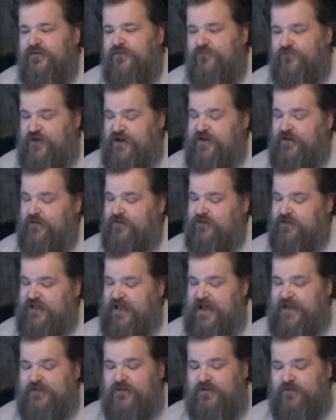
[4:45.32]
Freya
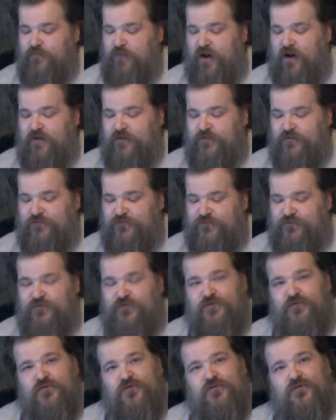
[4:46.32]
gladly borrowed
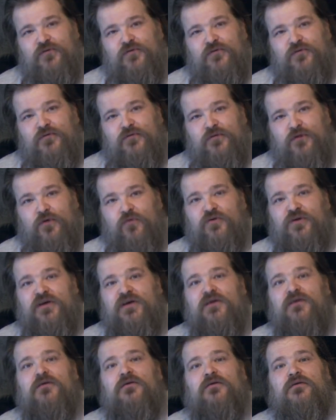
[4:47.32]

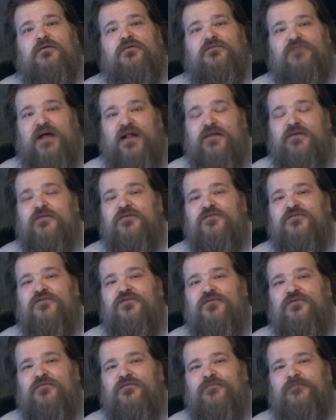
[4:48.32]
Loki her falcon
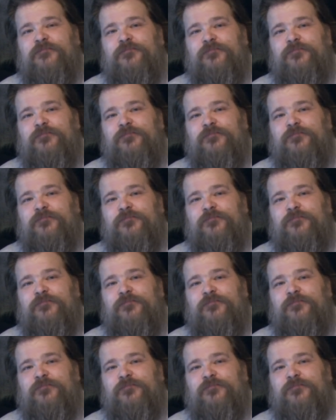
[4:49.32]
suit